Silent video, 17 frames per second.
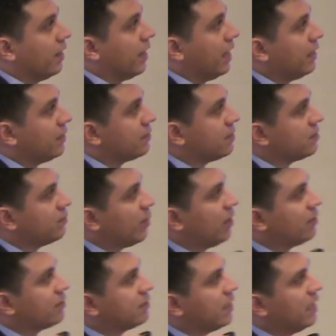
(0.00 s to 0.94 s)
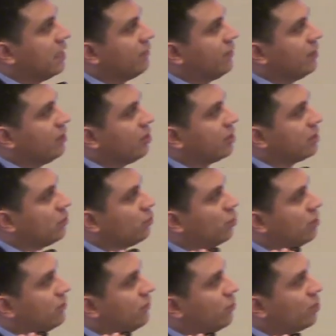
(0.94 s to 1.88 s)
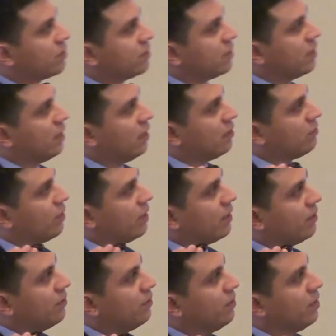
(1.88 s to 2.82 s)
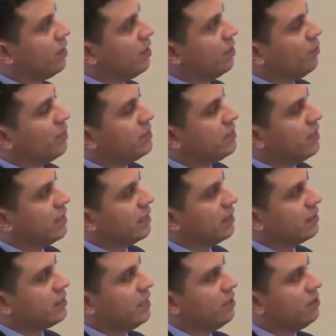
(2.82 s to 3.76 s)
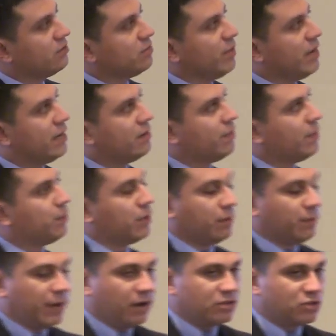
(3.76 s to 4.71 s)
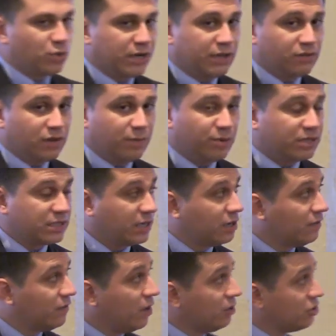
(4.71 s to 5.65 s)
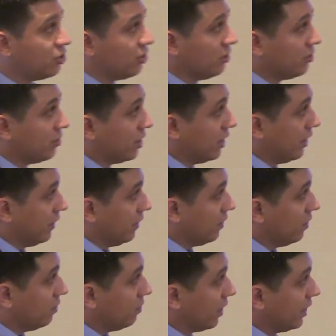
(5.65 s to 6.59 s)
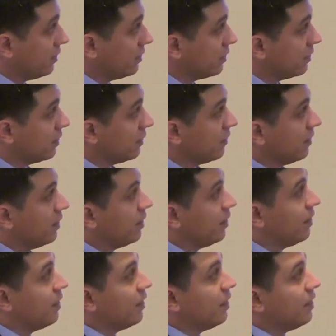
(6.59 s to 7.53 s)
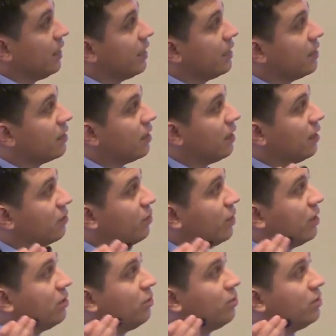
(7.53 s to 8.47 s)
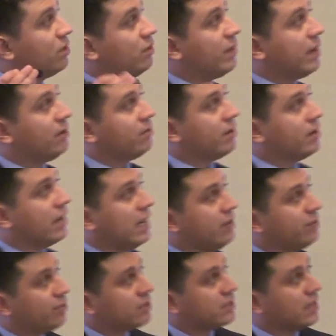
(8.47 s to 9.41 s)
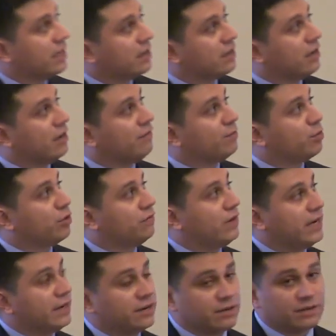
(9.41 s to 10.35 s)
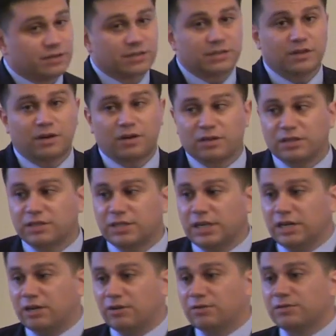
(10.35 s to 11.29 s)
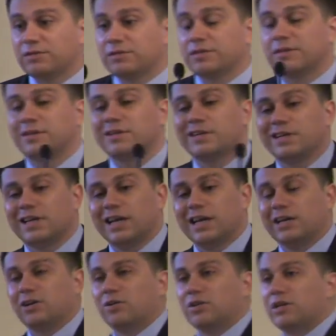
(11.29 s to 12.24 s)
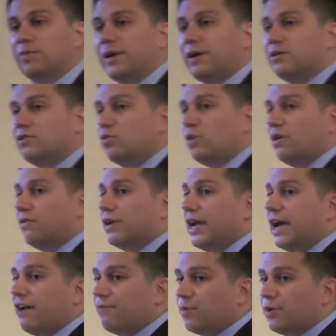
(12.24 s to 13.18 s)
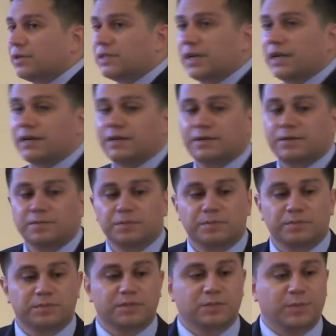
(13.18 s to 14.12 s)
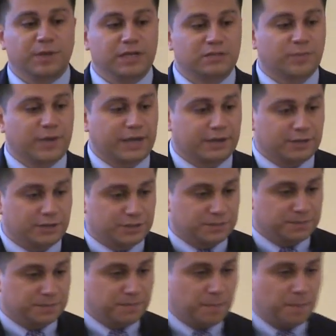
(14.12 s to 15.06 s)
And as a small aside, if we look at the workforce in Colorado, we see that Latinos make up about 23% of all children in the US, yet in Colorado, only about 8% of providers are Latinos, and only about 12.5% speak Spanish.